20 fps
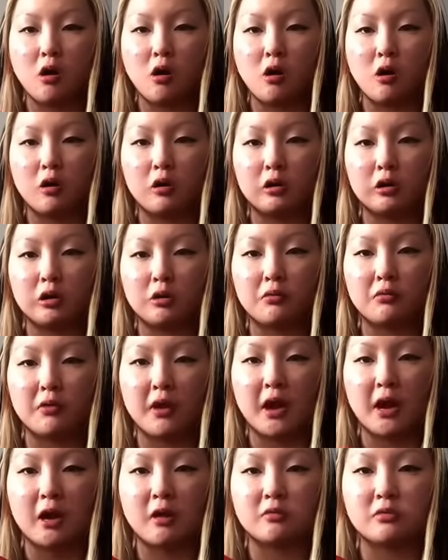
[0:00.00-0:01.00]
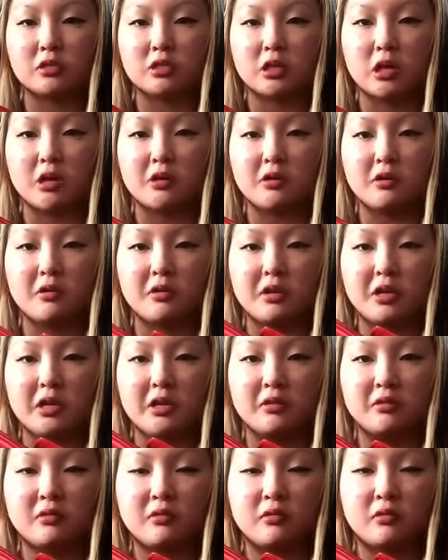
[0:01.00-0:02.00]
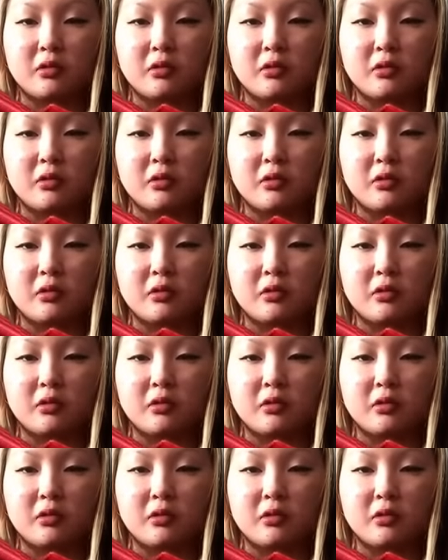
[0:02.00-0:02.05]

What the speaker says: all around underneath,